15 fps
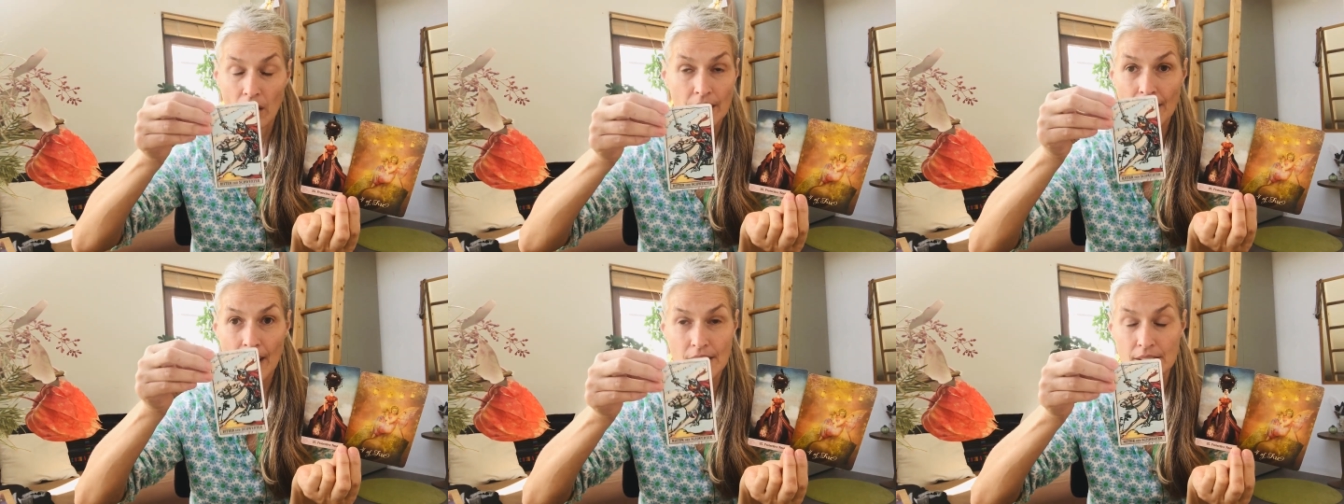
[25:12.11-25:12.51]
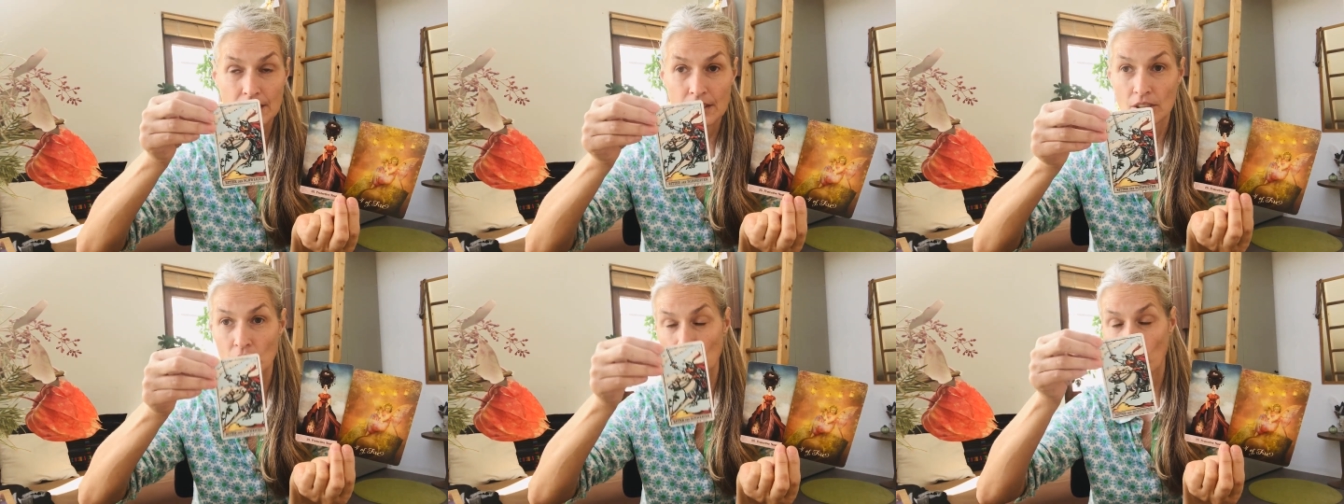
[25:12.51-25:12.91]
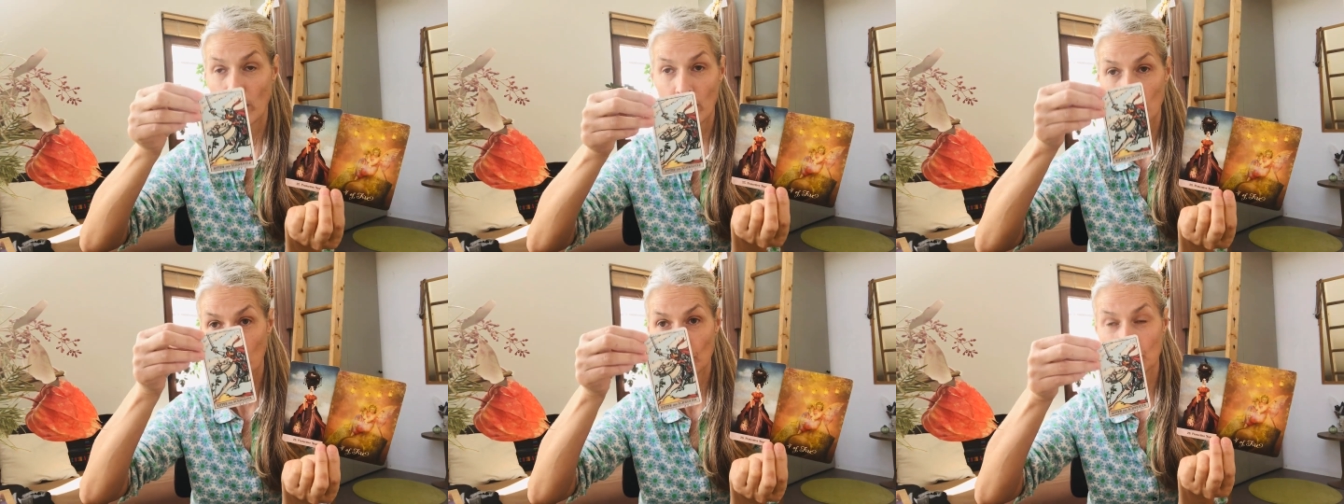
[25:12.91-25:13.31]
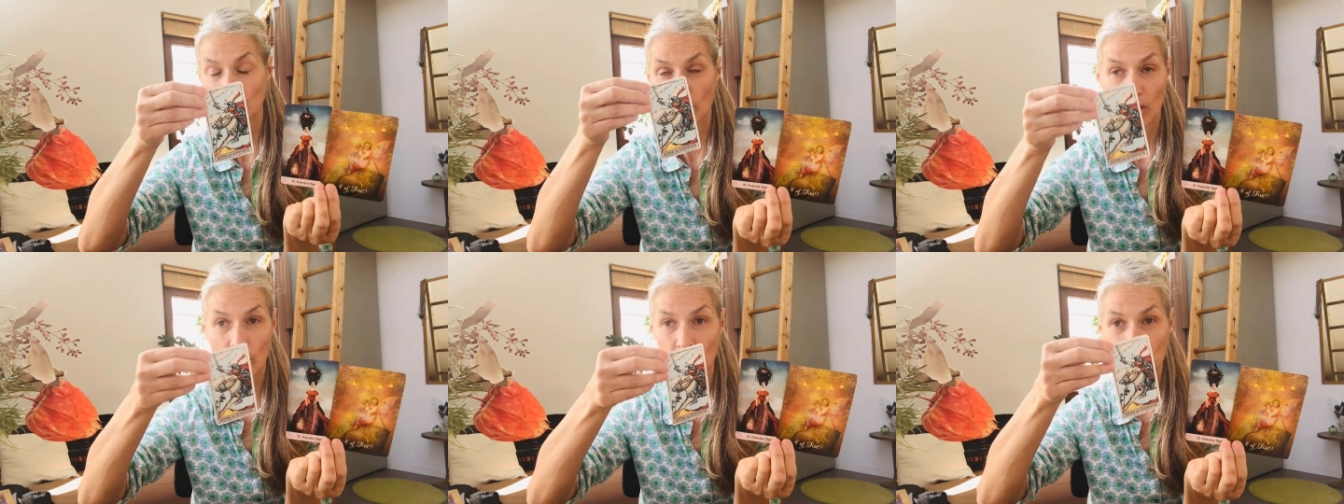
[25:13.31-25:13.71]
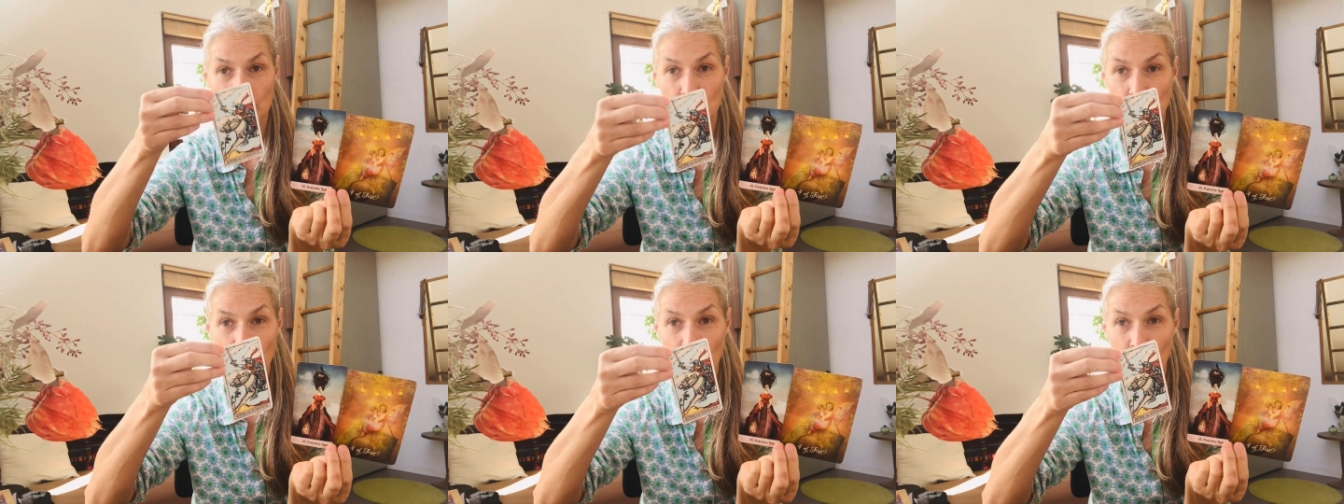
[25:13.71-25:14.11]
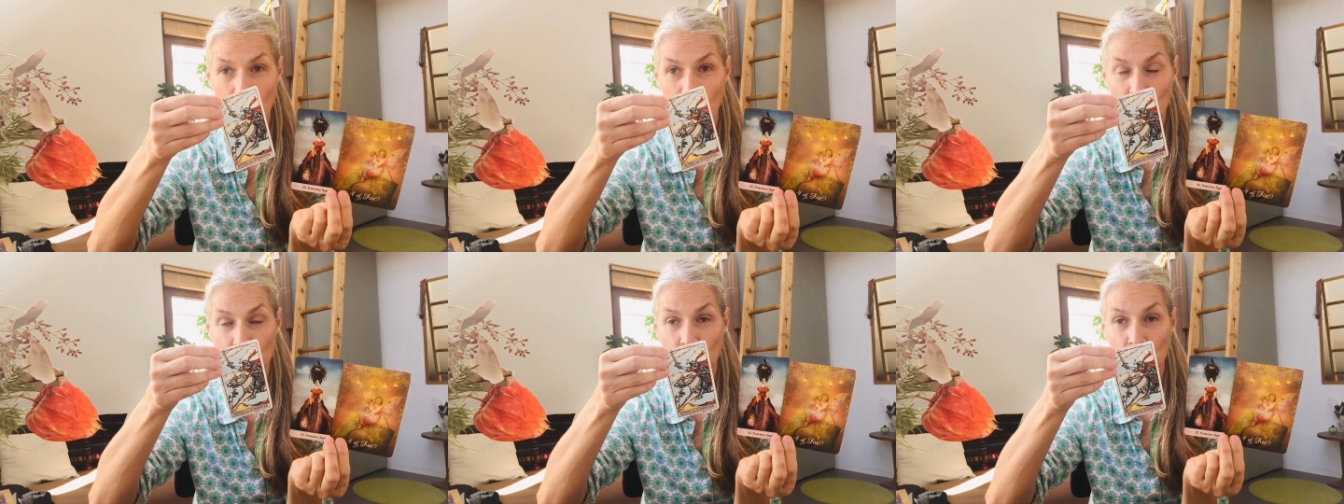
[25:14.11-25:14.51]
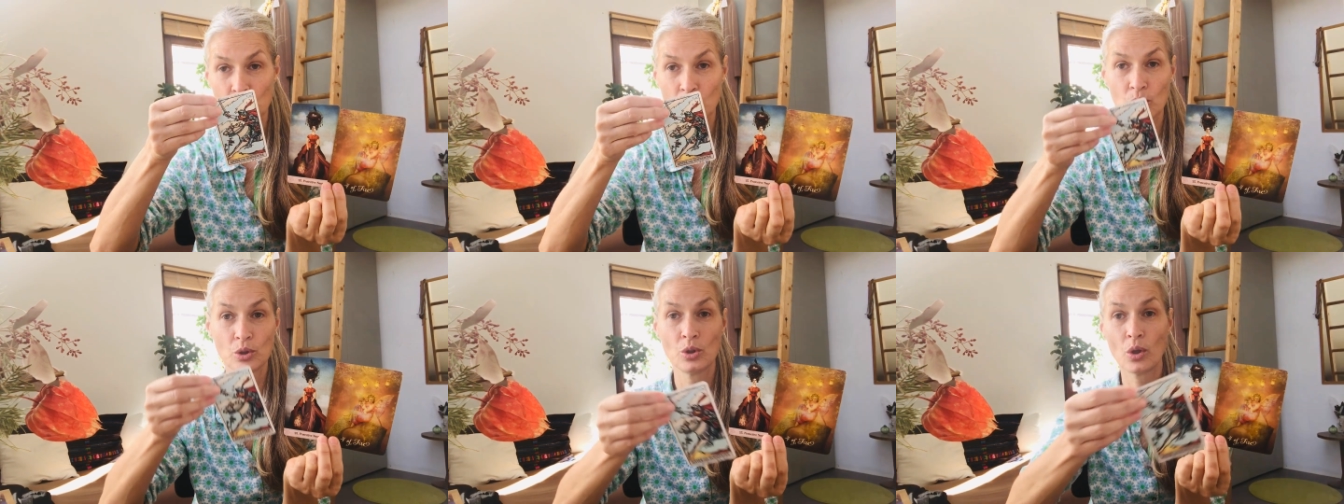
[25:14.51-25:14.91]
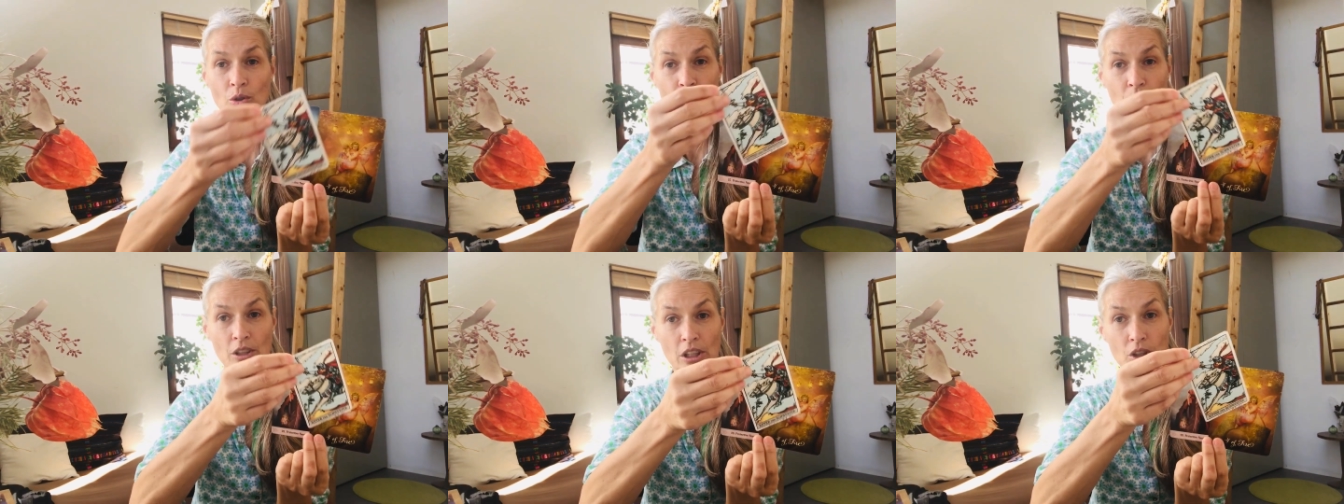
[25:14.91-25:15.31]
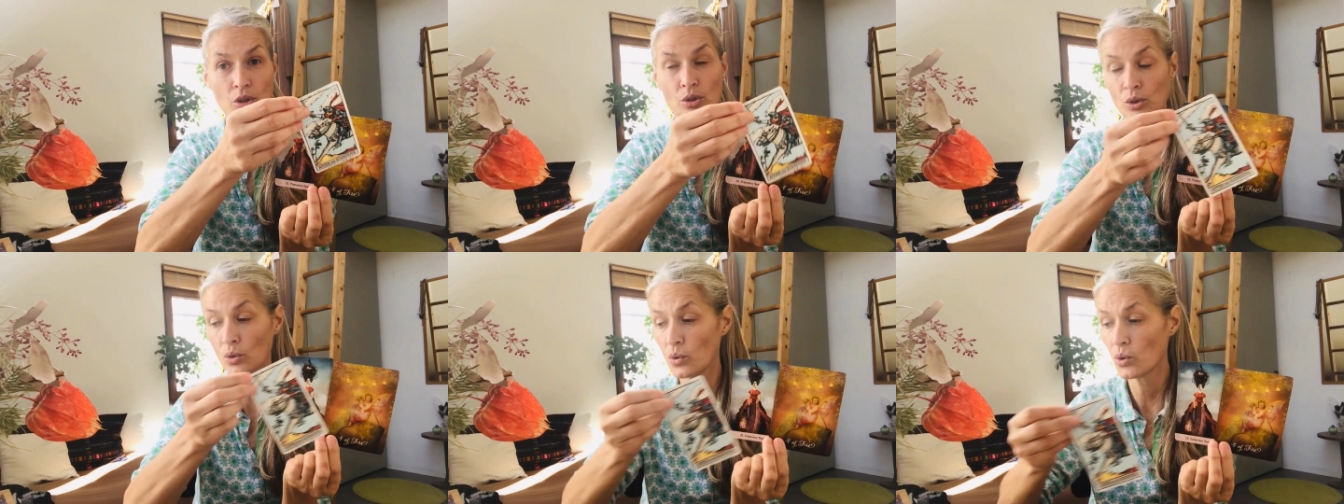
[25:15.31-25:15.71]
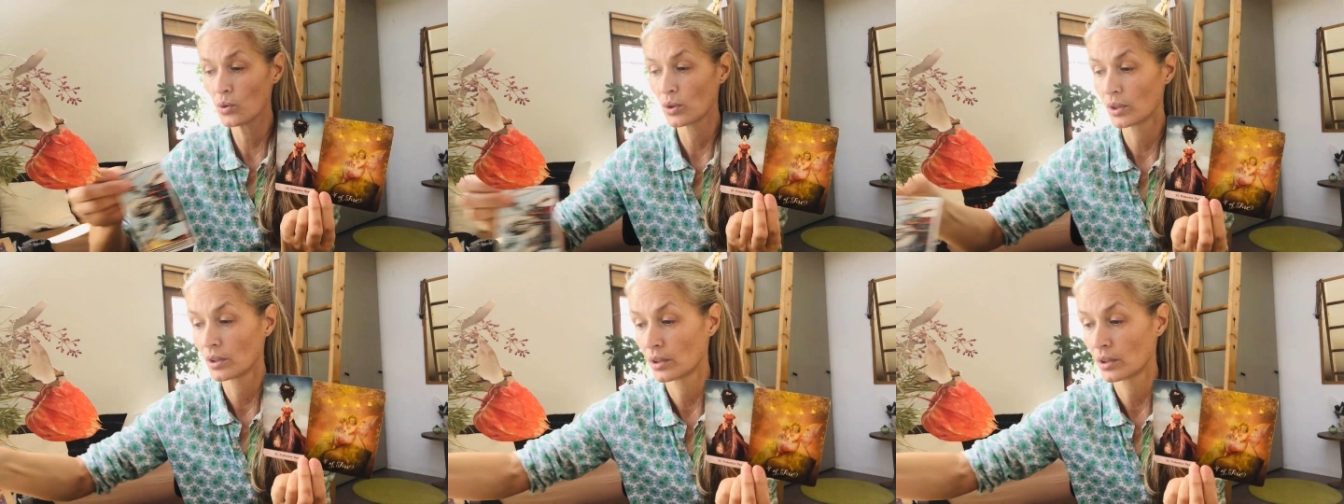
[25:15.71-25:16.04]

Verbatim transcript: yes, this is where I want to go and this is what I want to do. You also need to do.